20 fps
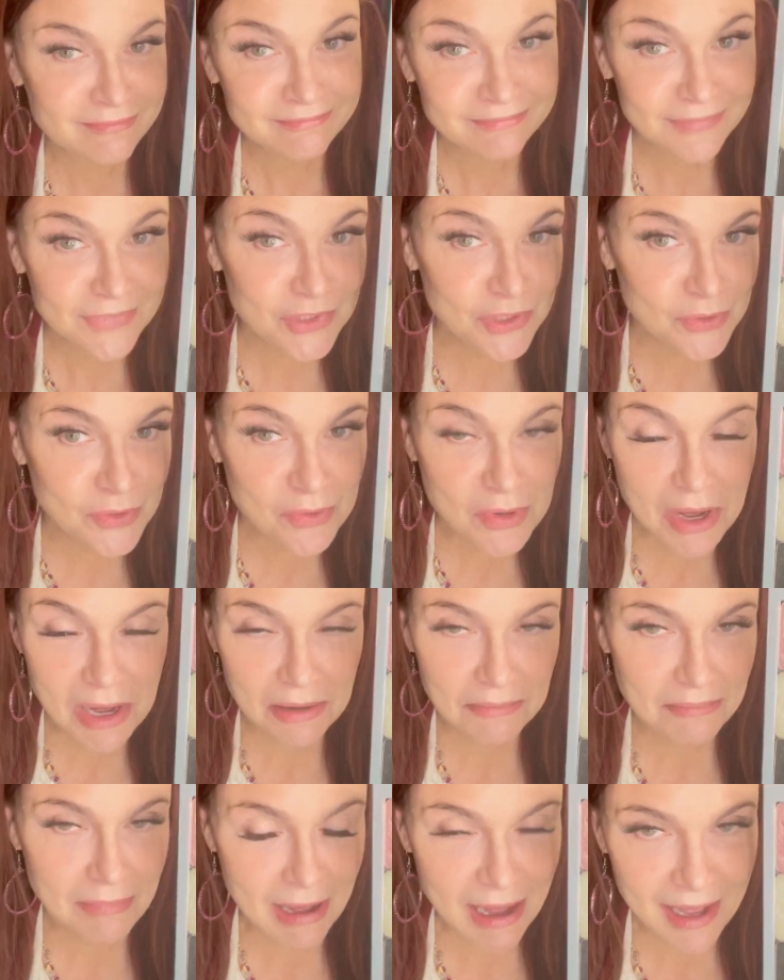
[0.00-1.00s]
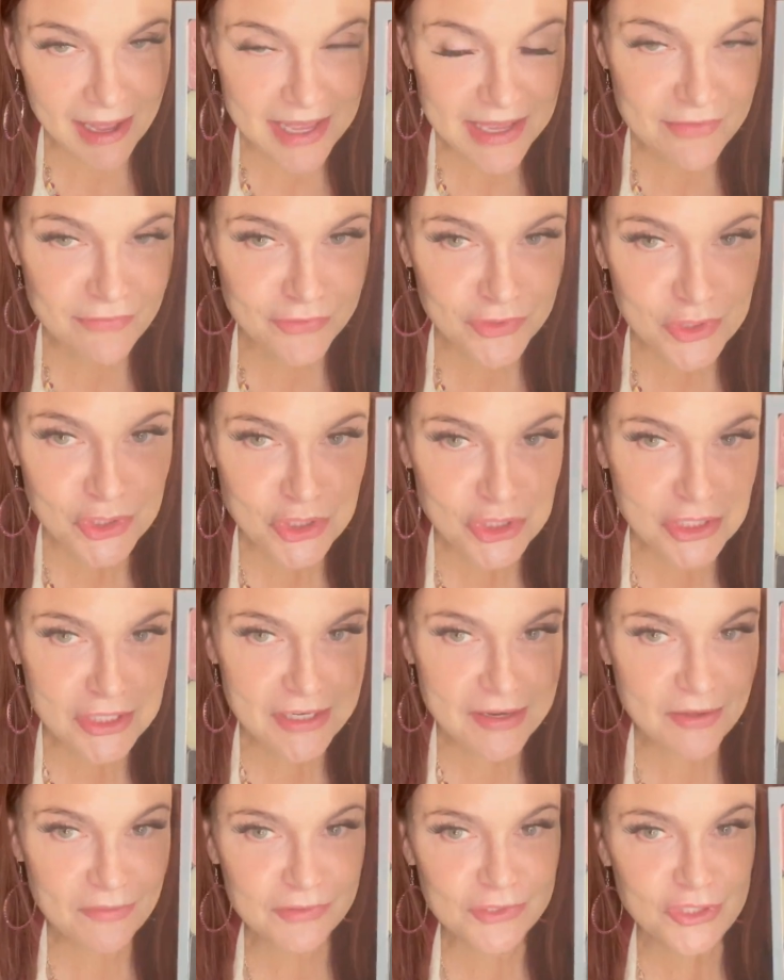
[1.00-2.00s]
do my version
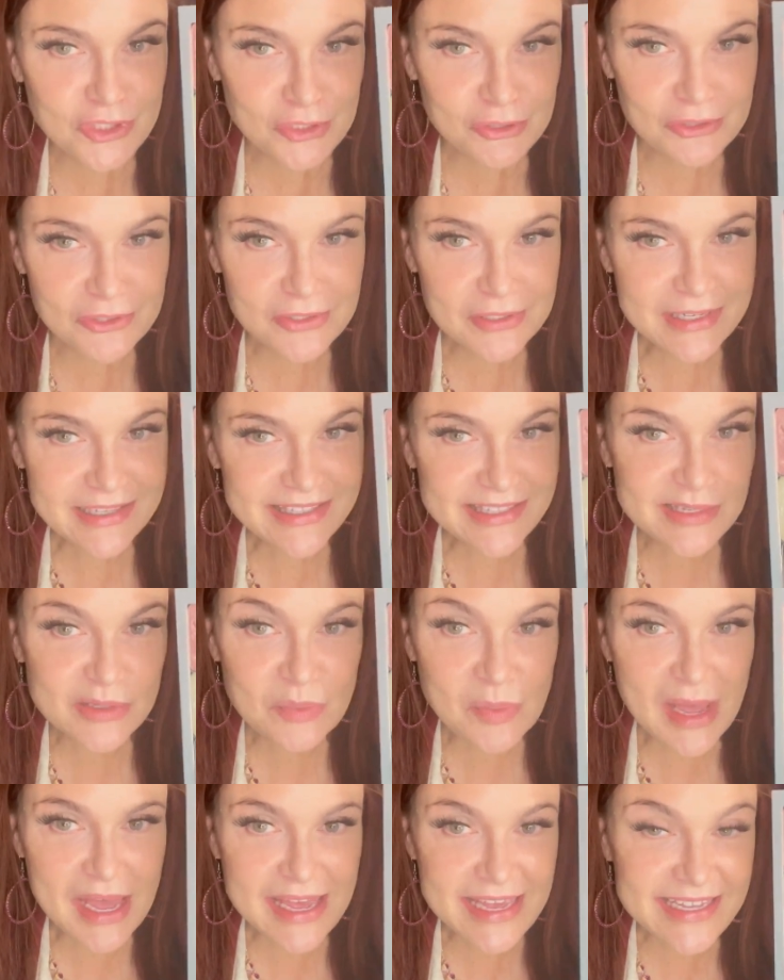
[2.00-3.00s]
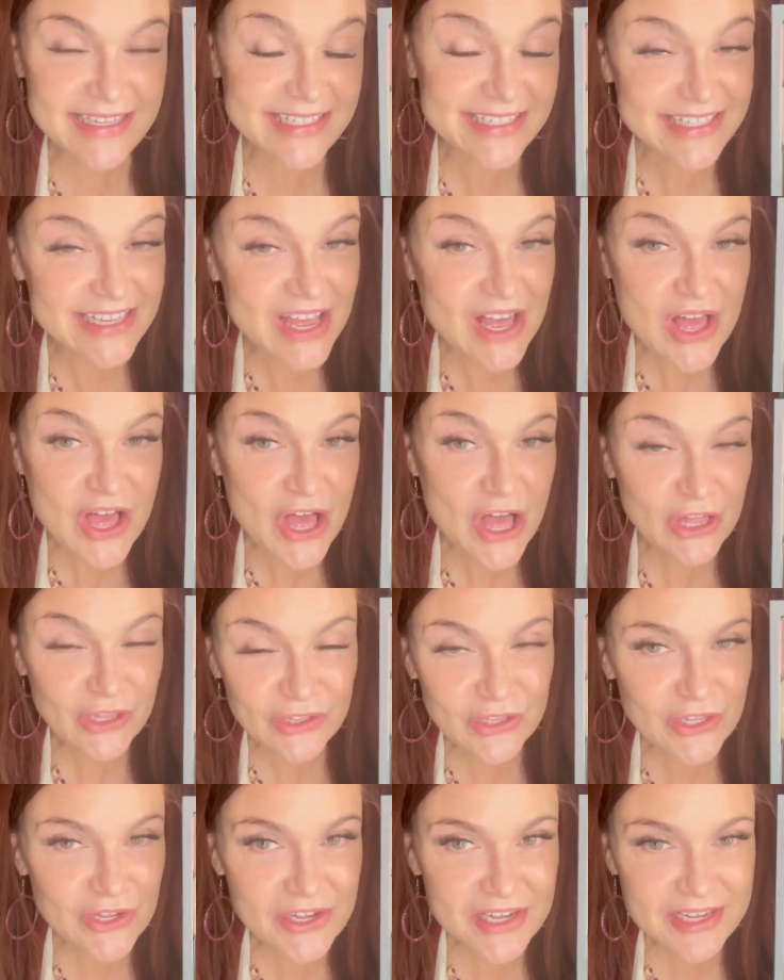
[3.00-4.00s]
of a Sugar and Spice
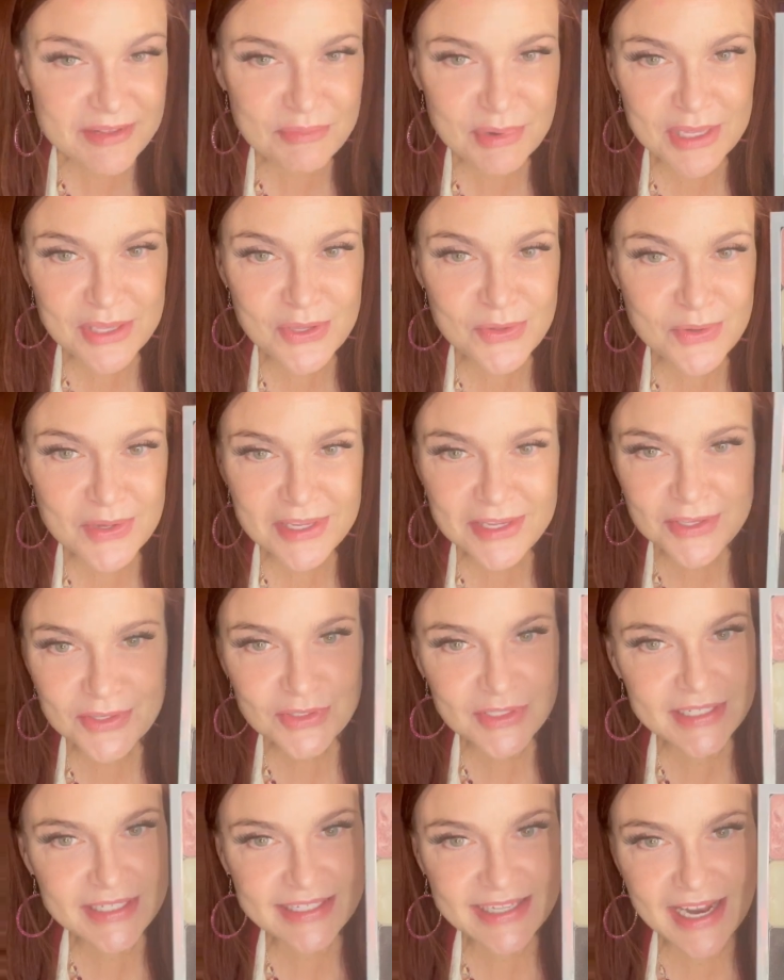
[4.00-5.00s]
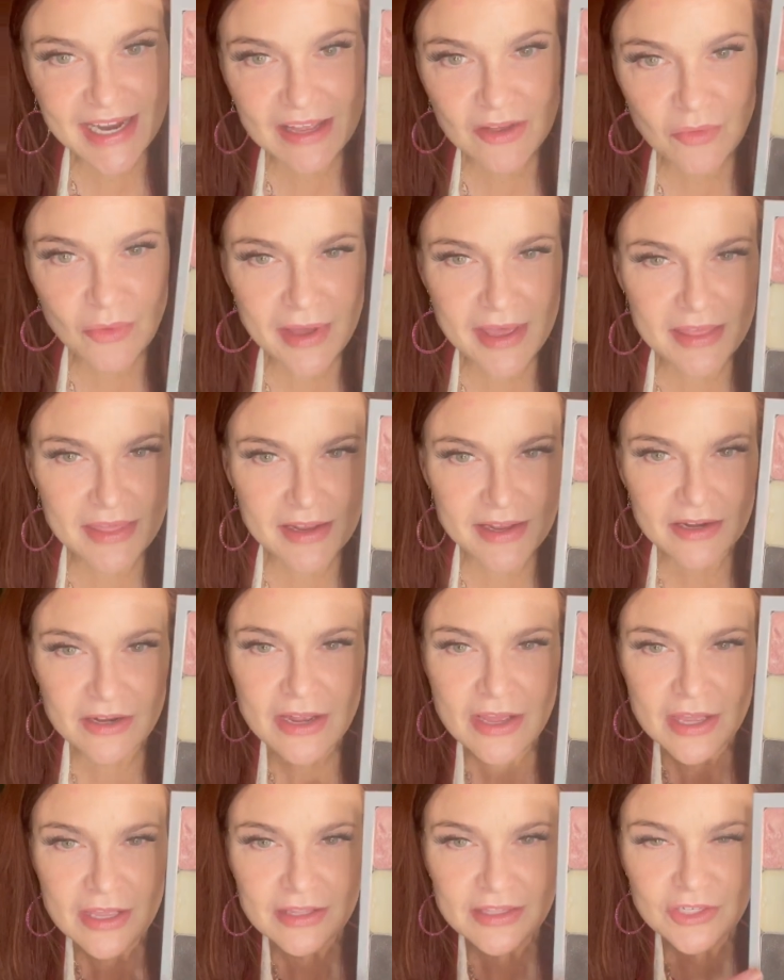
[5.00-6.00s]
look, but you can use these any way that
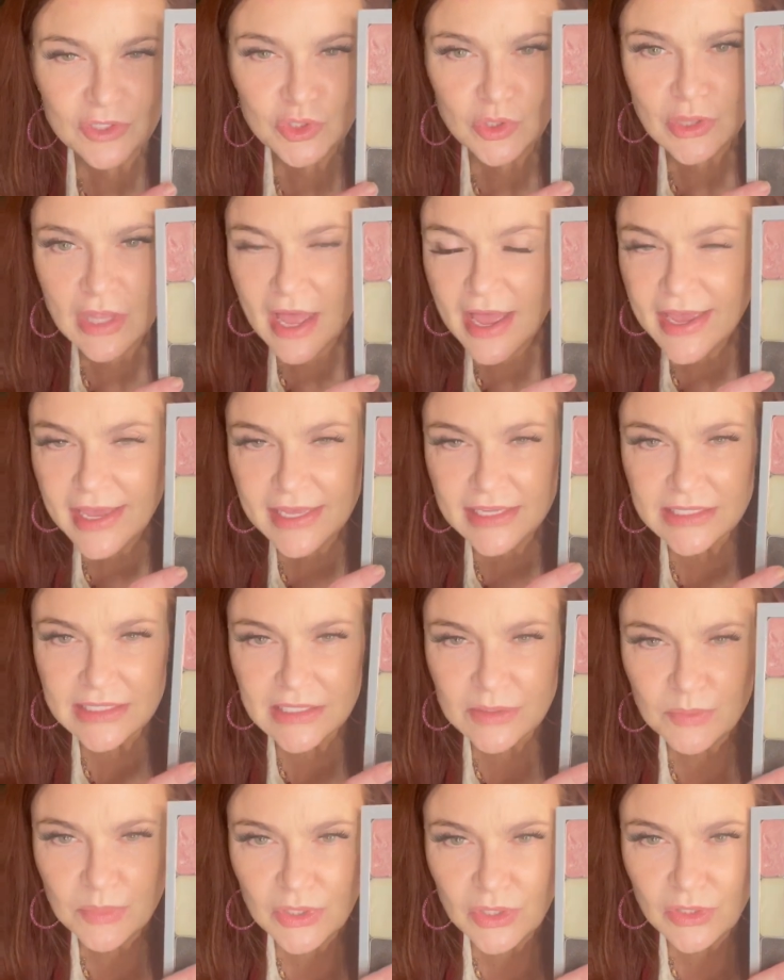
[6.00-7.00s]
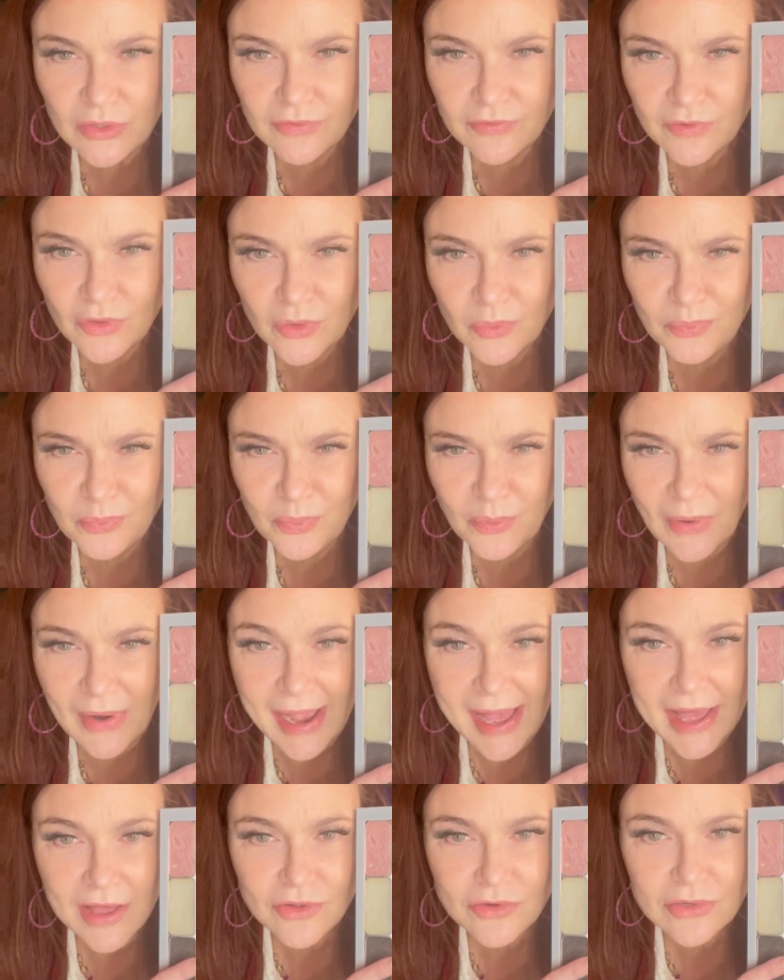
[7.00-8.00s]
you like. It has this beautiful
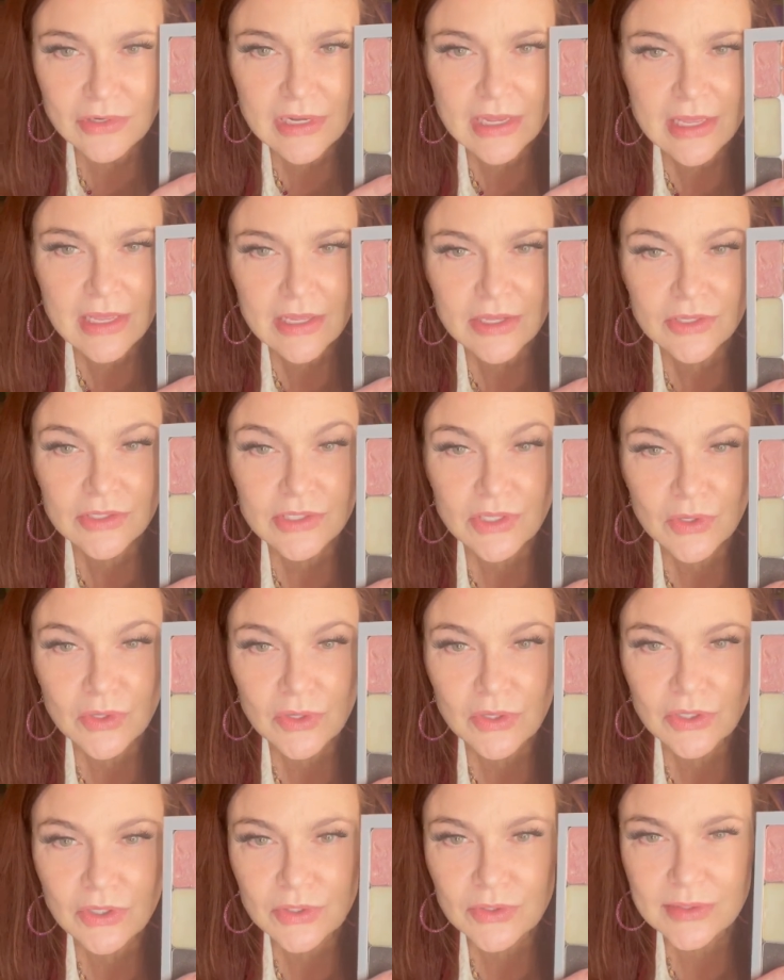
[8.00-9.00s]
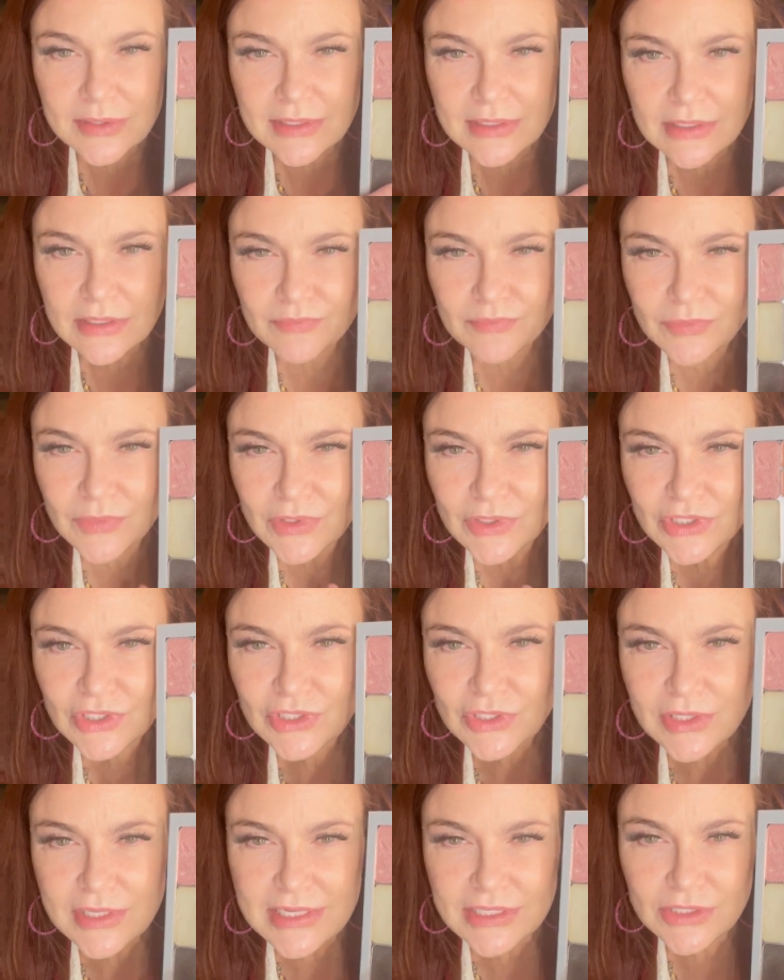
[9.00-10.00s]
brown, so you could use
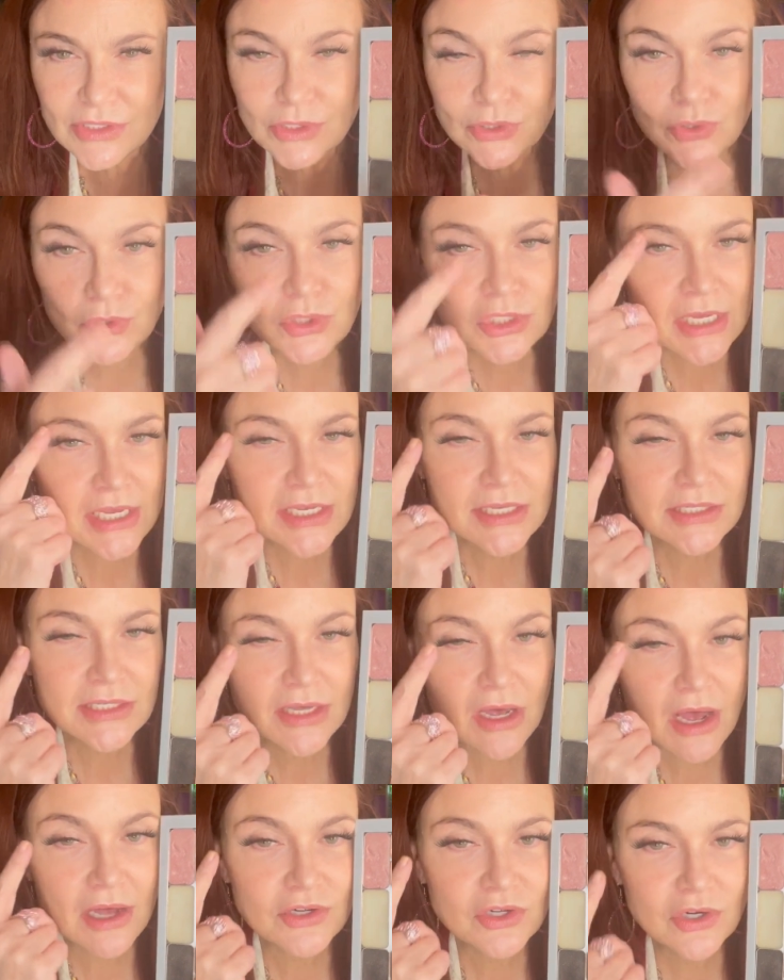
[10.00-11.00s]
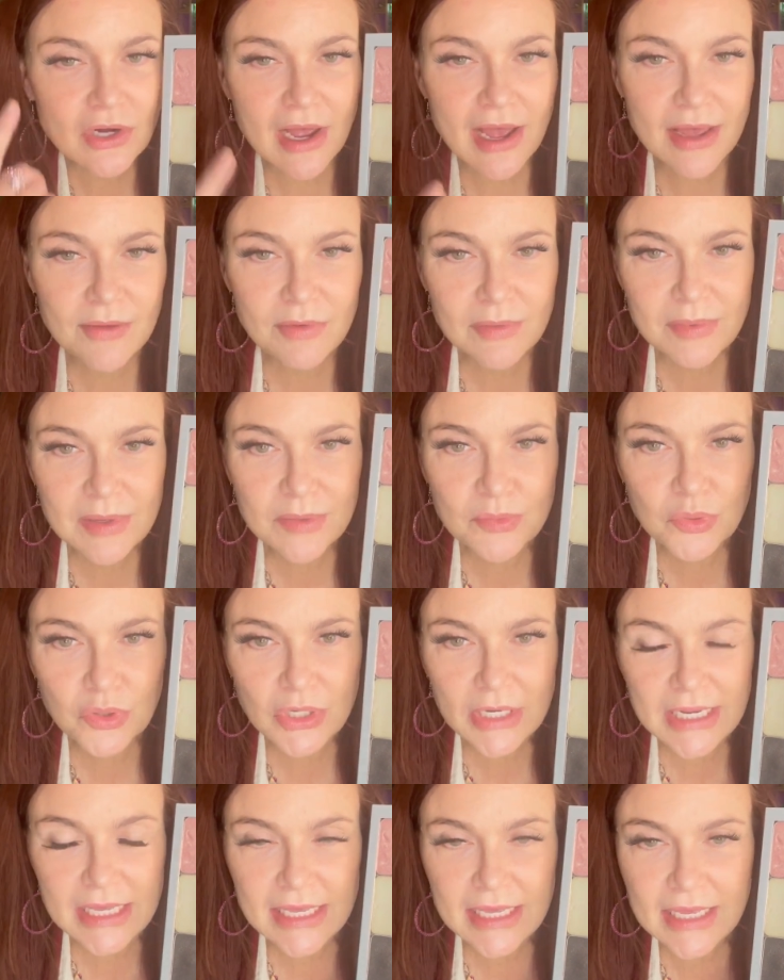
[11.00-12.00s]
just these 2 shades on your eye would be
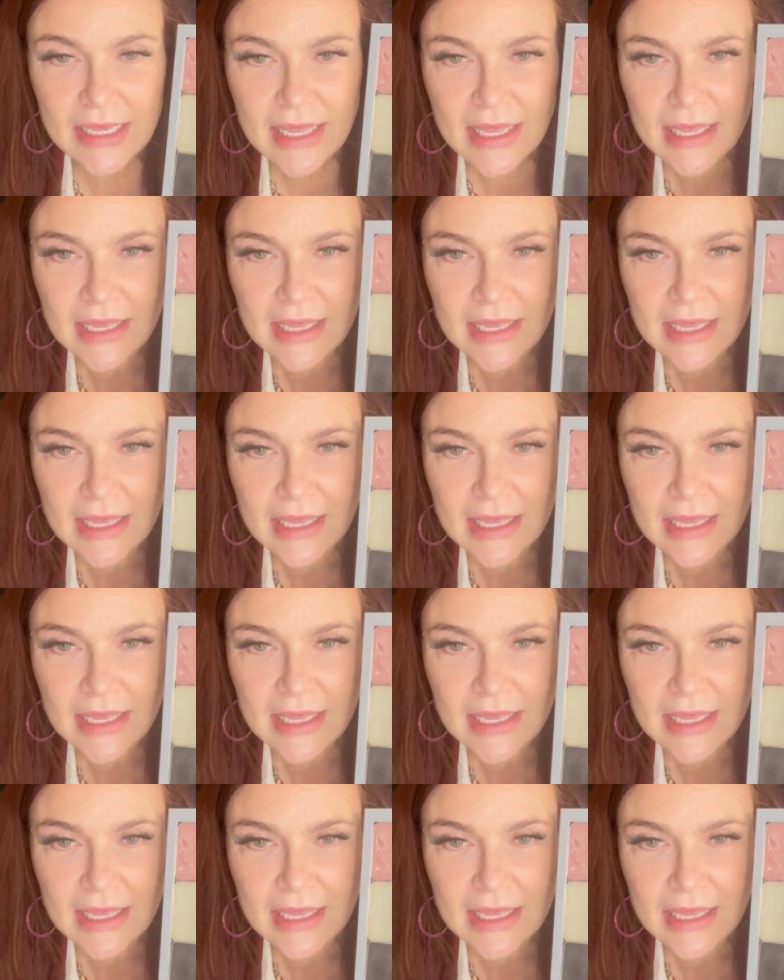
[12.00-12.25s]
pretty.